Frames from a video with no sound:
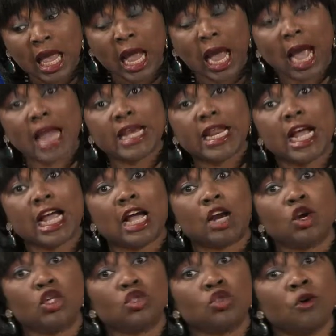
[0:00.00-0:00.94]
and they can
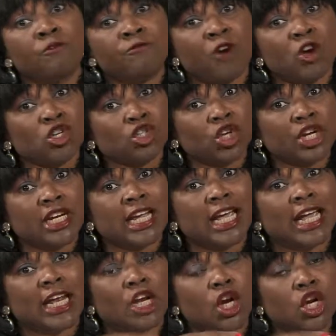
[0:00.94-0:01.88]
also function
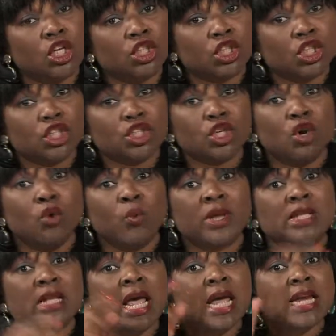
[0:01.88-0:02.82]
in conjunction
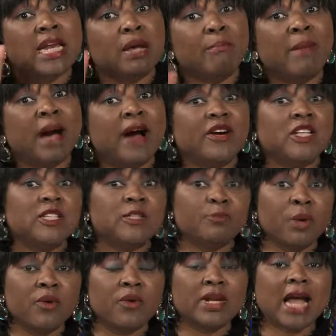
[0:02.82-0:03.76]
with the marine
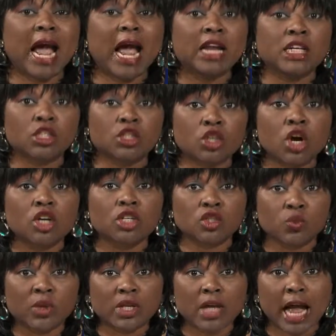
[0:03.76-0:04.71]
spirit I
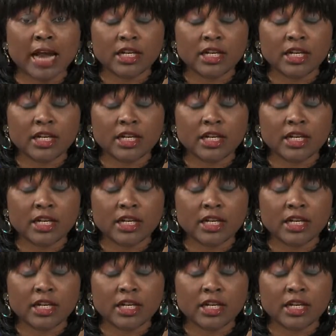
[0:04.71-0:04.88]
discussed with I